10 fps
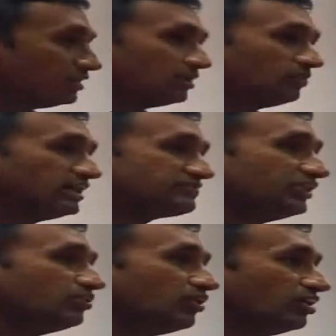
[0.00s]
Whilst we
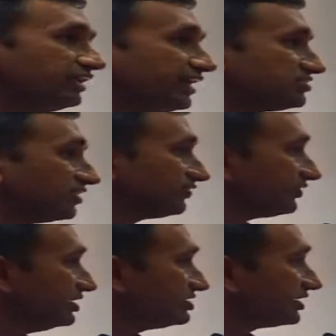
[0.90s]
do a whole range of
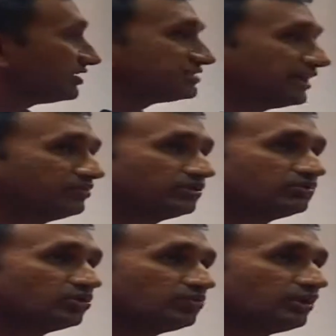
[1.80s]
initiatives, I
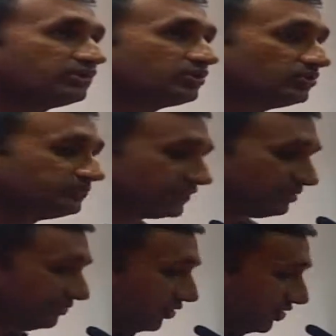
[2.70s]
don't want to
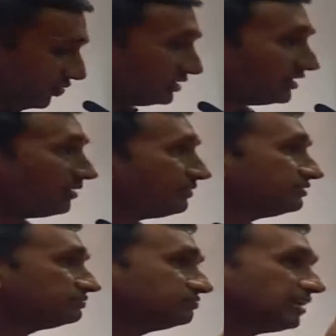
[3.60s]
bore you with them, and
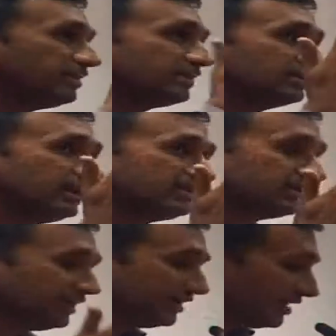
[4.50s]
maybe at a later
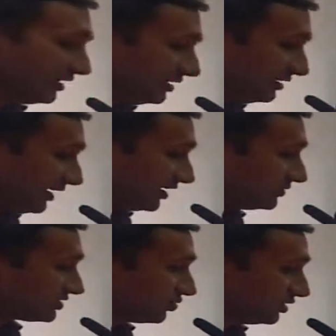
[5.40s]
date I can interact with
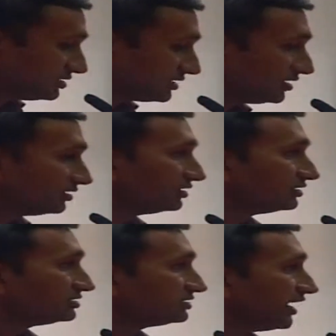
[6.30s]
students and
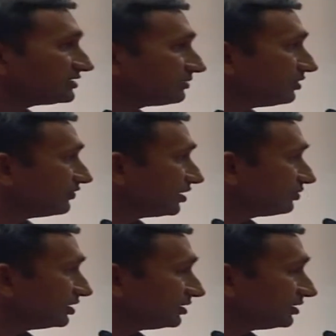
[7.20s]
share some of our work.